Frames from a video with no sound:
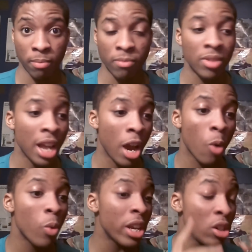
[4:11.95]
Now,
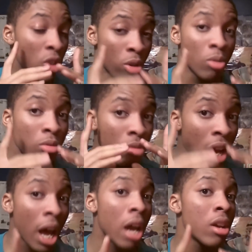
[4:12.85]
we do
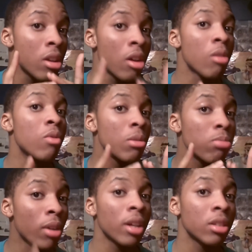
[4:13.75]
not know the
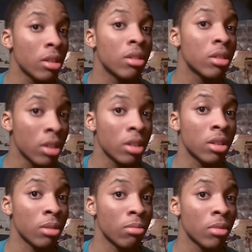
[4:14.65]
price of the
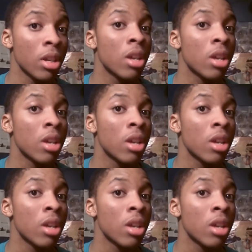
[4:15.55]
system,